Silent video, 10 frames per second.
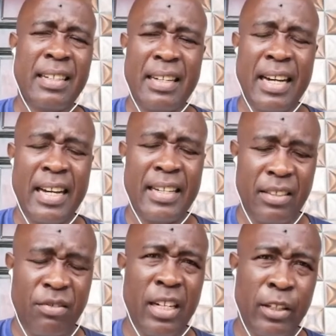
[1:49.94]
tech guy.
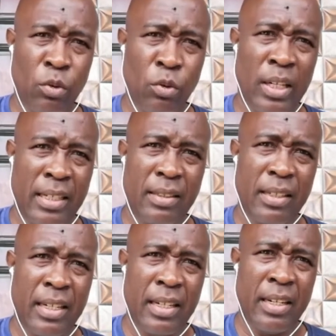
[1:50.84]
He's really good at
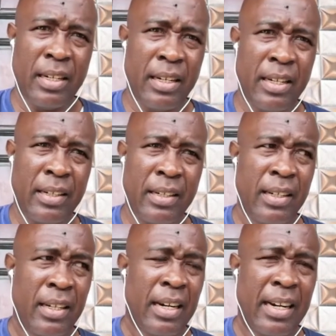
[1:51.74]
uh,
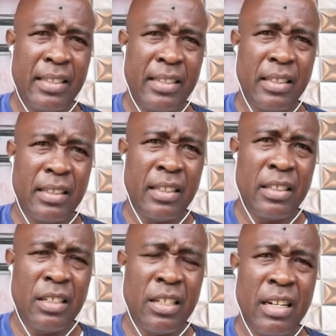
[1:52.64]
IT
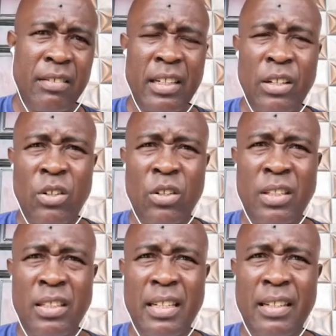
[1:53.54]
engineering and all
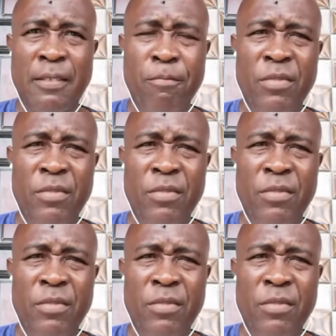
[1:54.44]
these things.